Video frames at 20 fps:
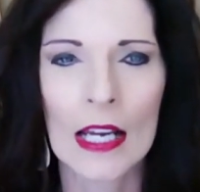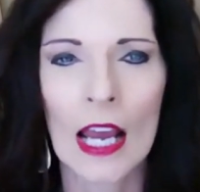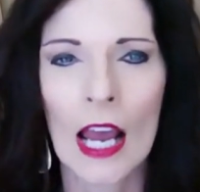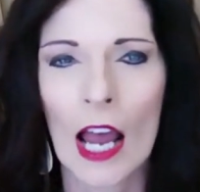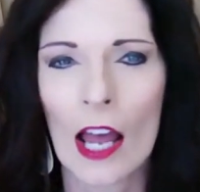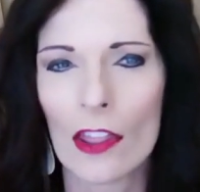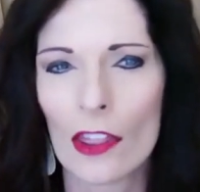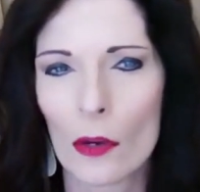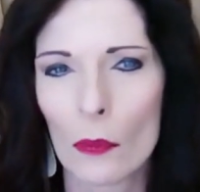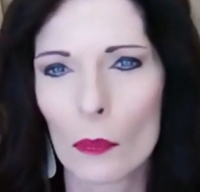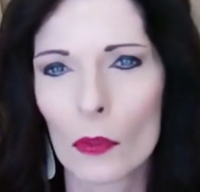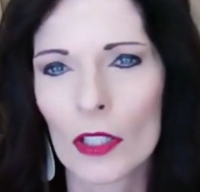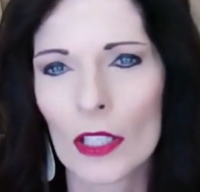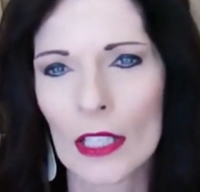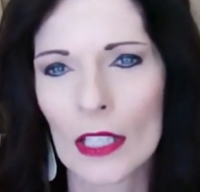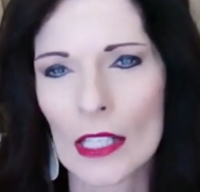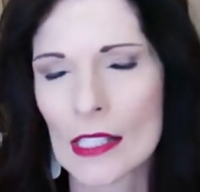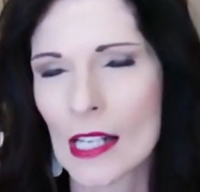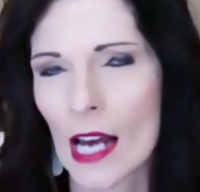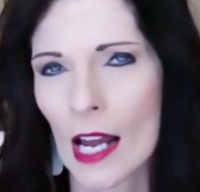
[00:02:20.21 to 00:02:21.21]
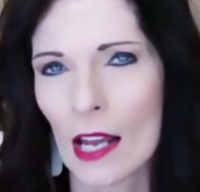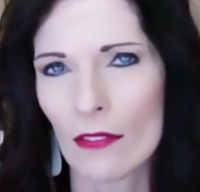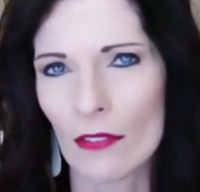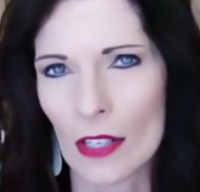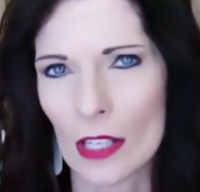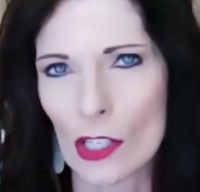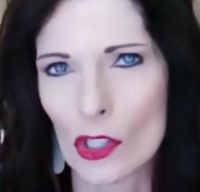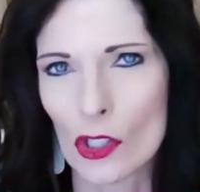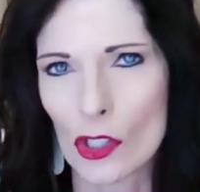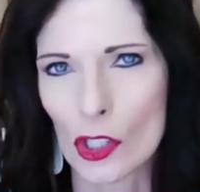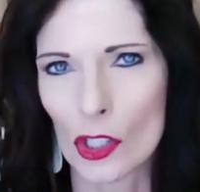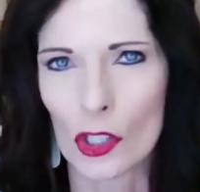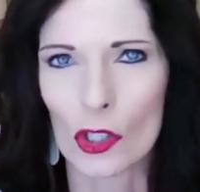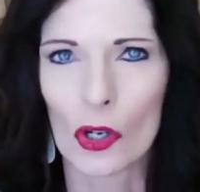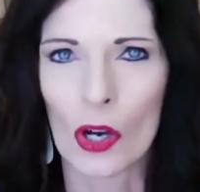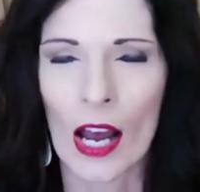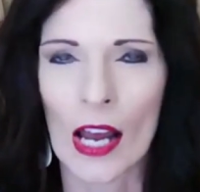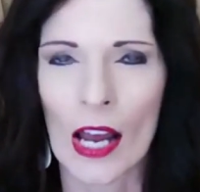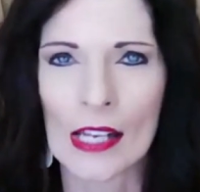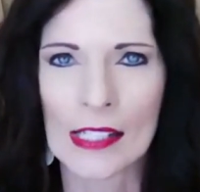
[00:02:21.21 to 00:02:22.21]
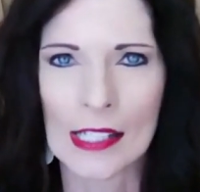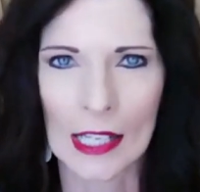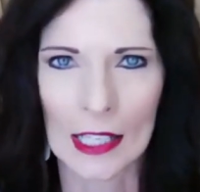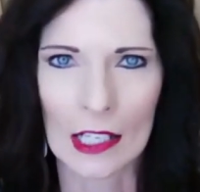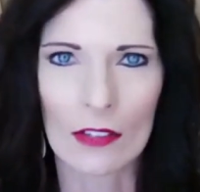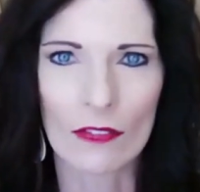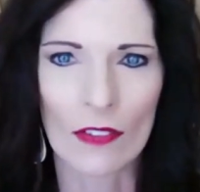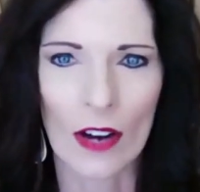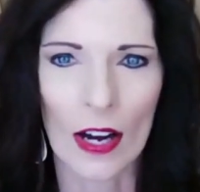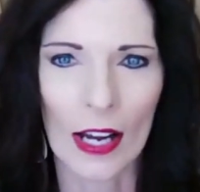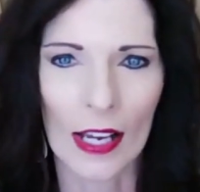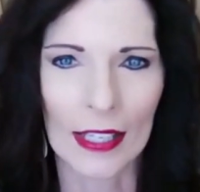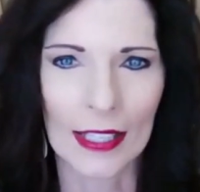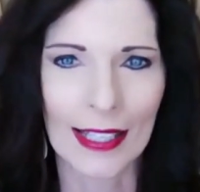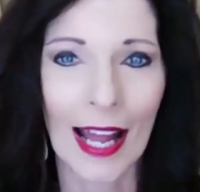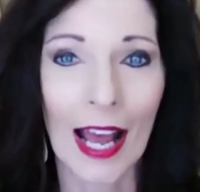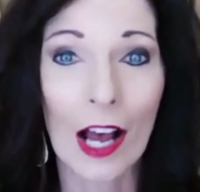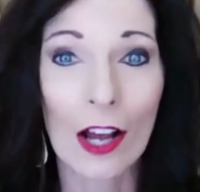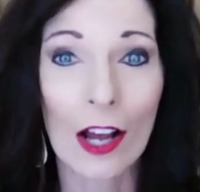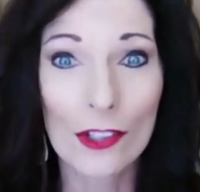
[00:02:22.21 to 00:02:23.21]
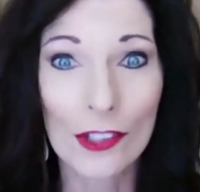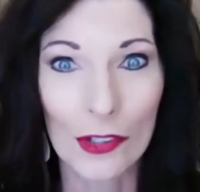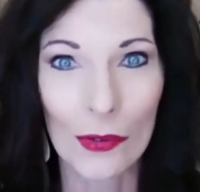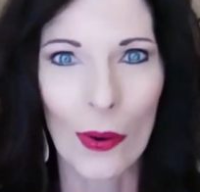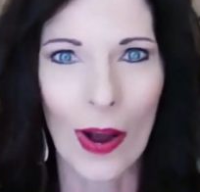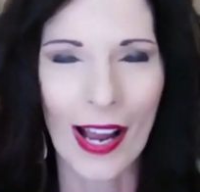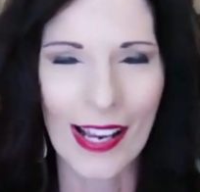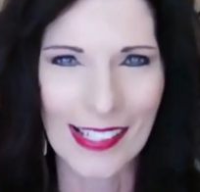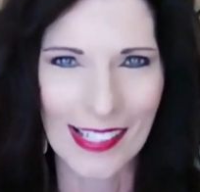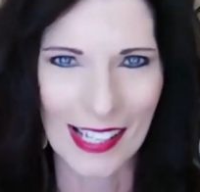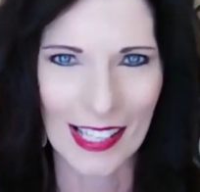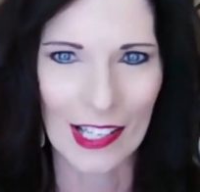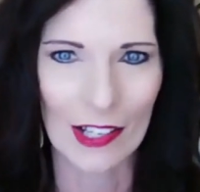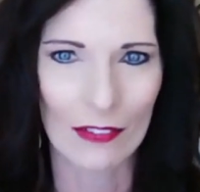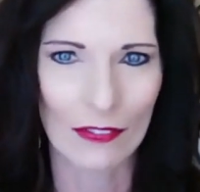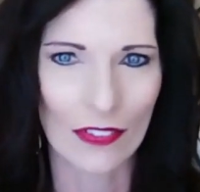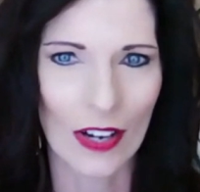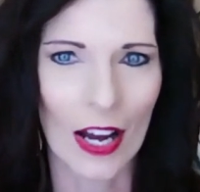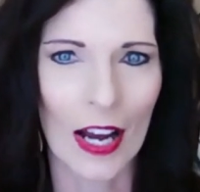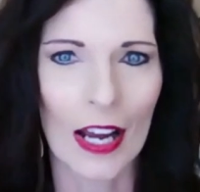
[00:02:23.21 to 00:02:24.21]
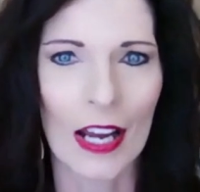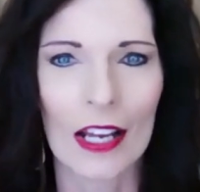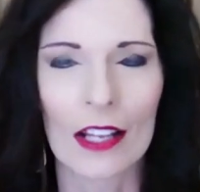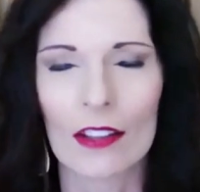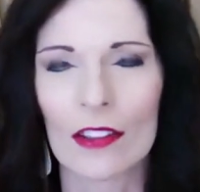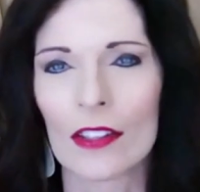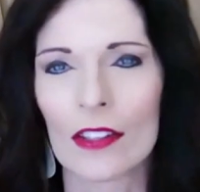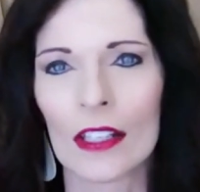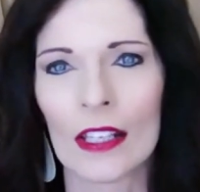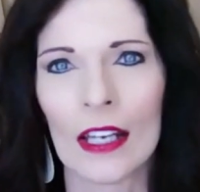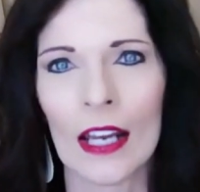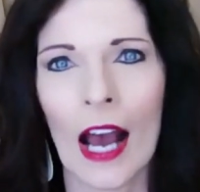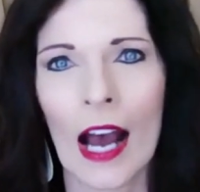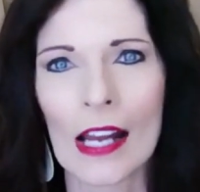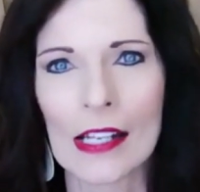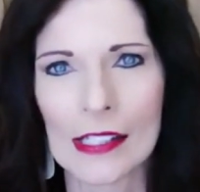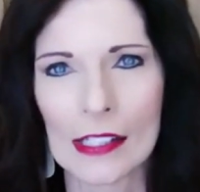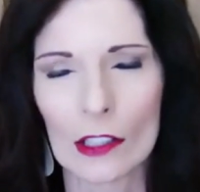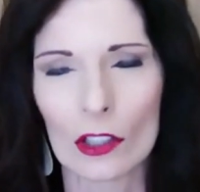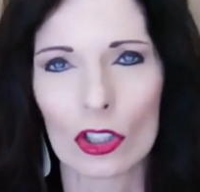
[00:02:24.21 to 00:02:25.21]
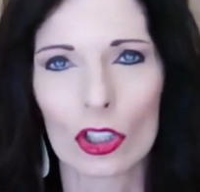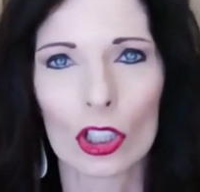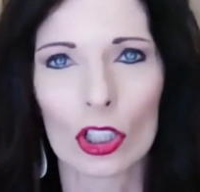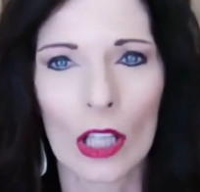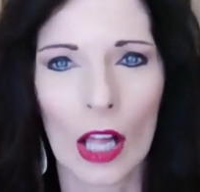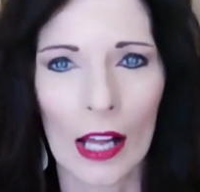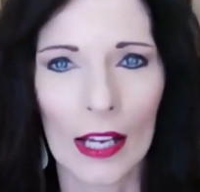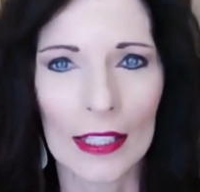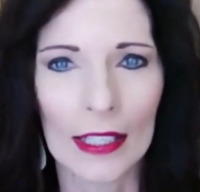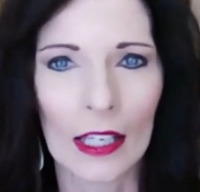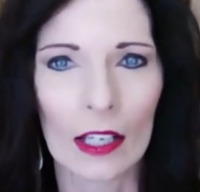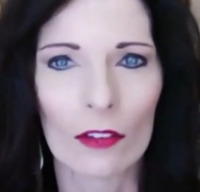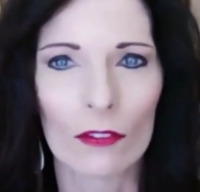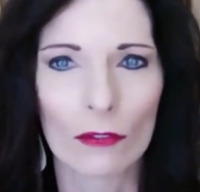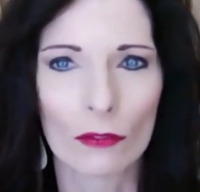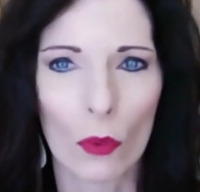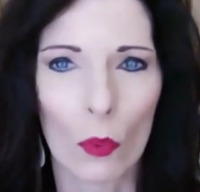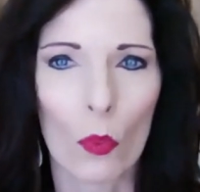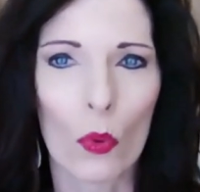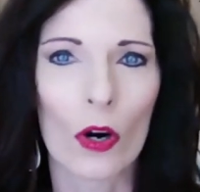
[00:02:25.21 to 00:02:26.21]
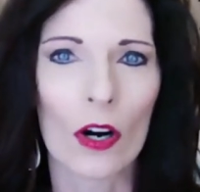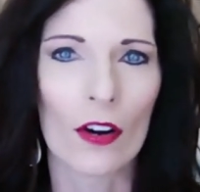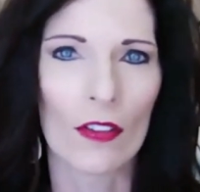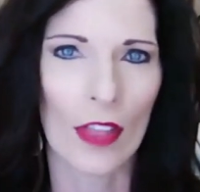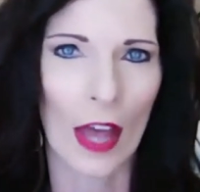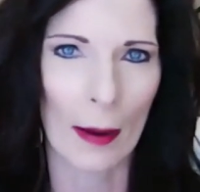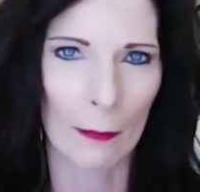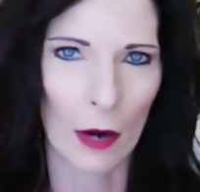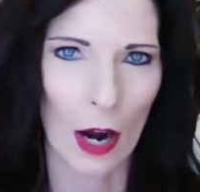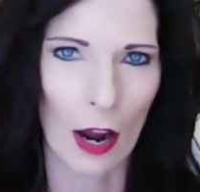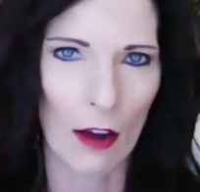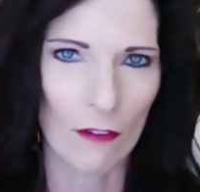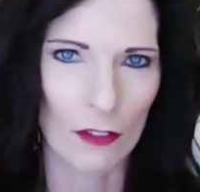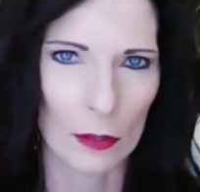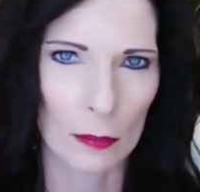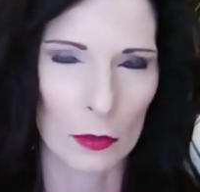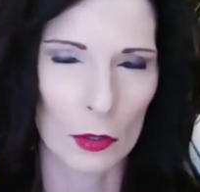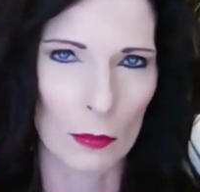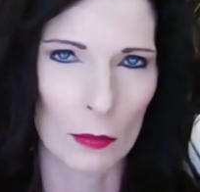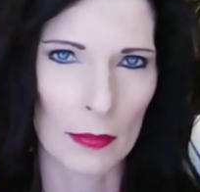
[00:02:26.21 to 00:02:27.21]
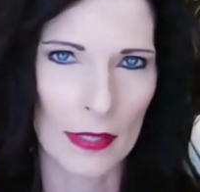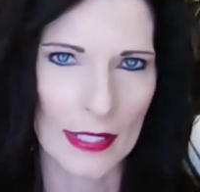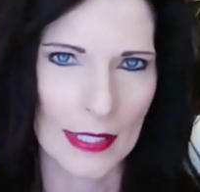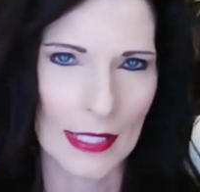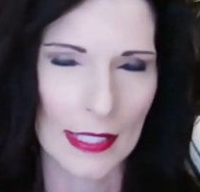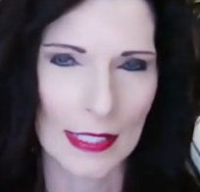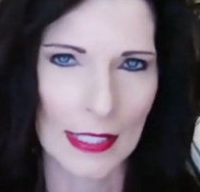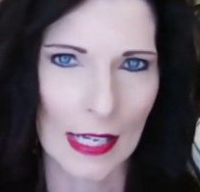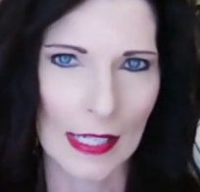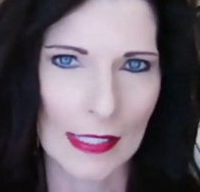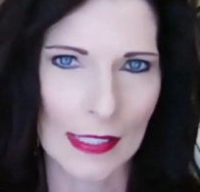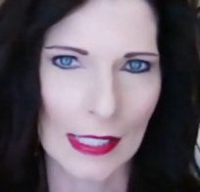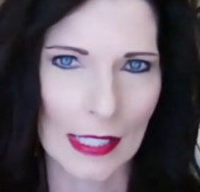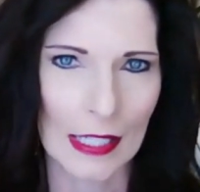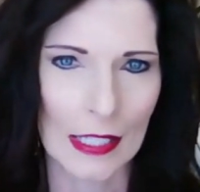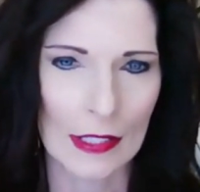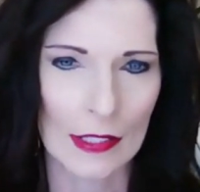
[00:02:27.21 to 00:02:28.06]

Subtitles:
And then we're going to dive into identifying and how to identify the ideal client for that profitable business idea.